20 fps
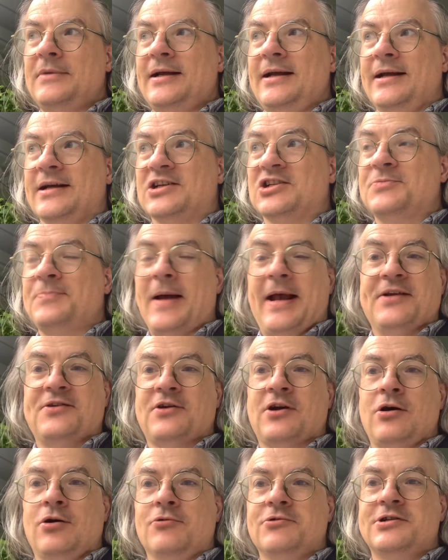expect
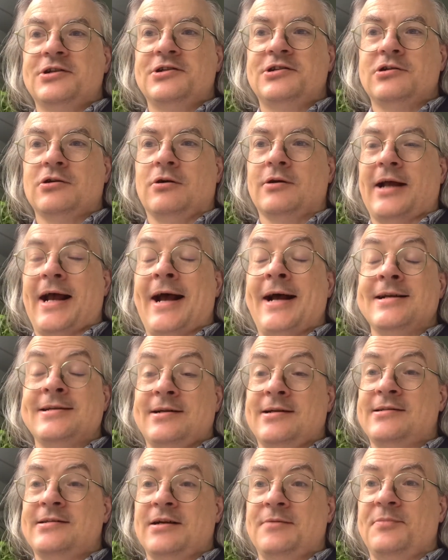culture shock. As
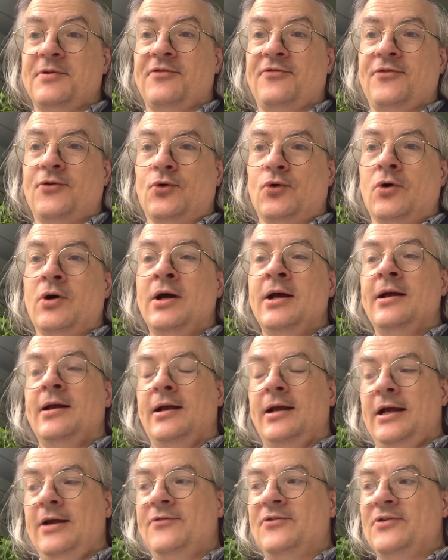I said before,
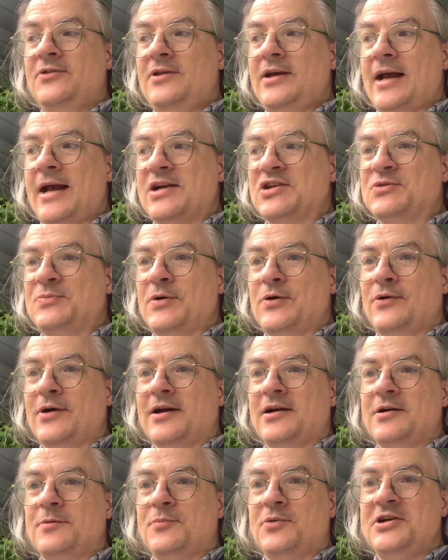even the expo, I
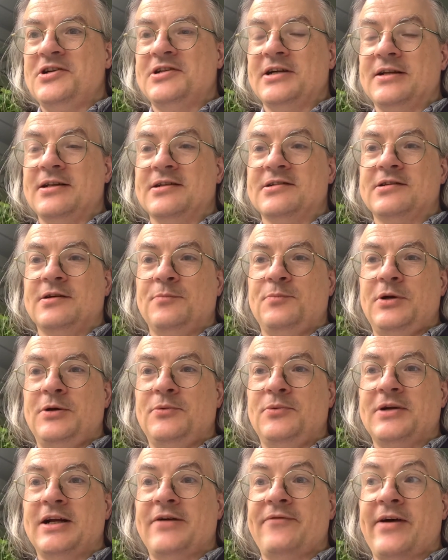can appreciate that some
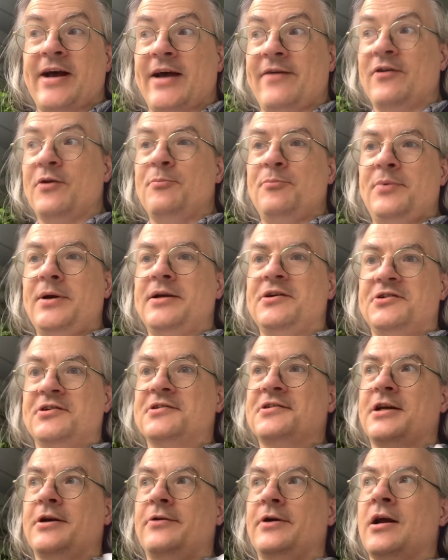people never having been,
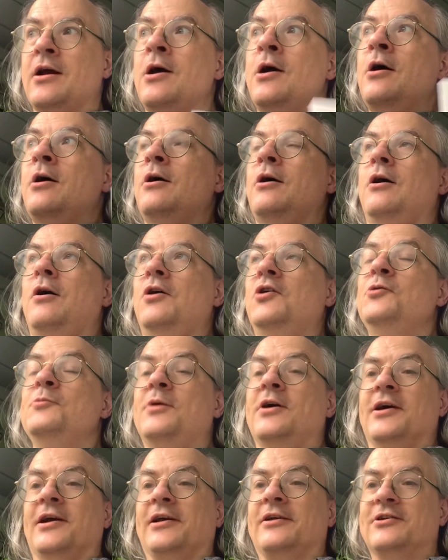just going, oh
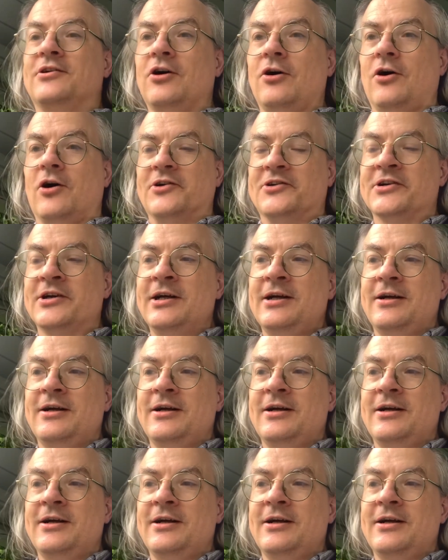my God,